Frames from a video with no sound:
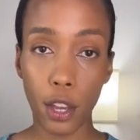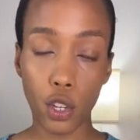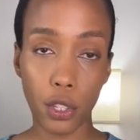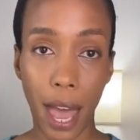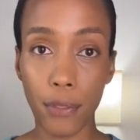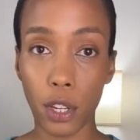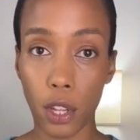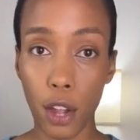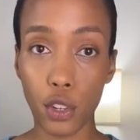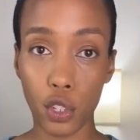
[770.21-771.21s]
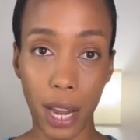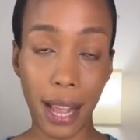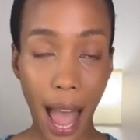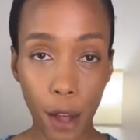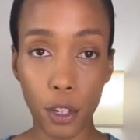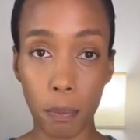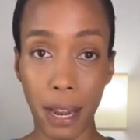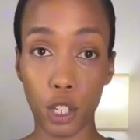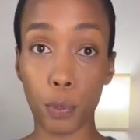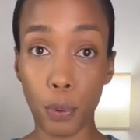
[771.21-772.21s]
You just have to understand how to
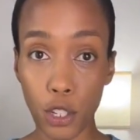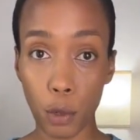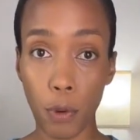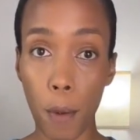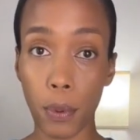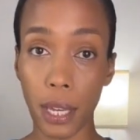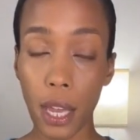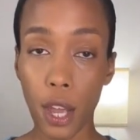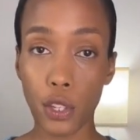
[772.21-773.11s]
manage pressure properly